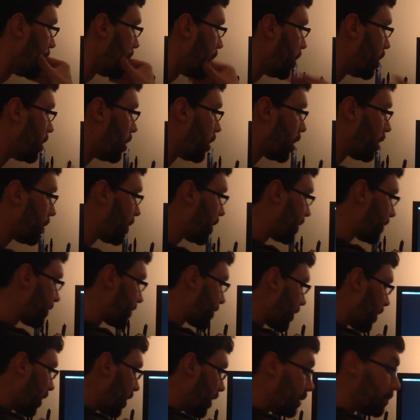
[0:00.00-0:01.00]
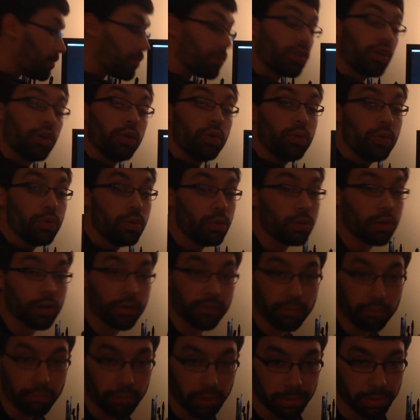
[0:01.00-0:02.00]
I'm on frame 2
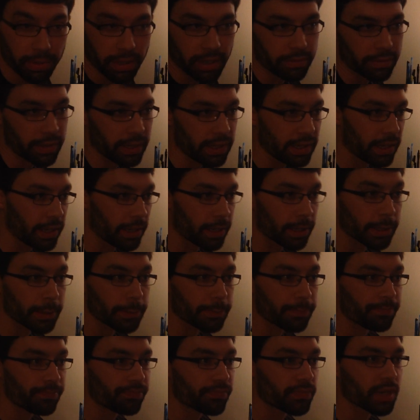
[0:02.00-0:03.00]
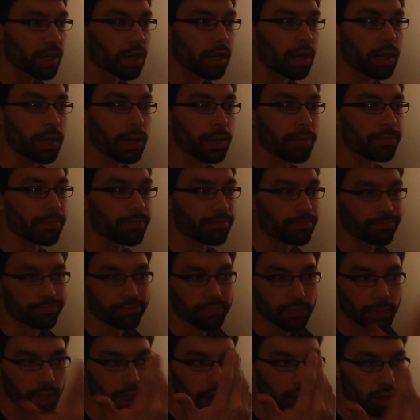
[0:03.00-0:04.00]
of the replay right now.
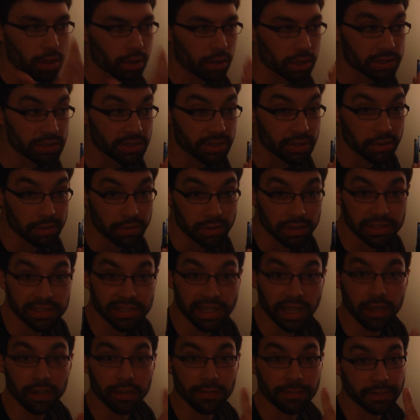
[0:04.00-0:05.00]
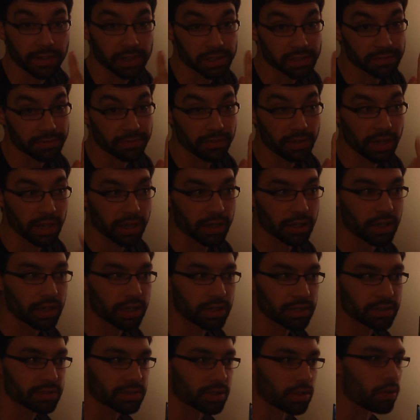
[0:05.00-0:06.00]
Let's turn a sound effects flag
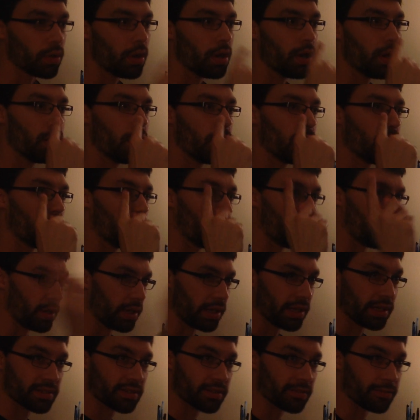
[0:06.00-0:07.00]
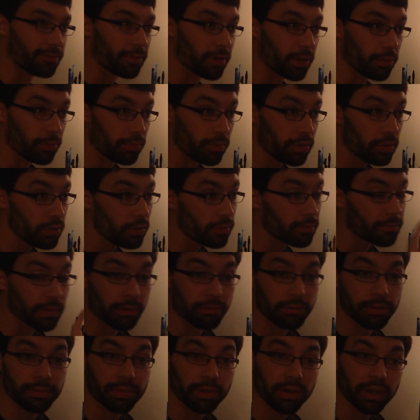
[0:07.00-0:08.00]
on. So when it gets to frame 2 of my
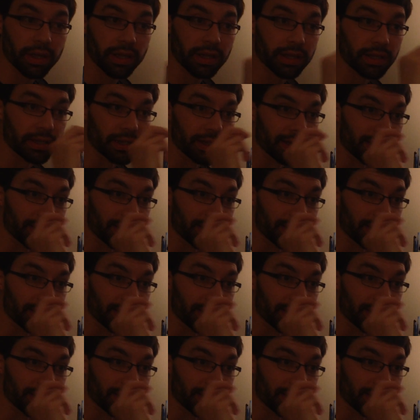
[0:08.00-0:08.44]
replay,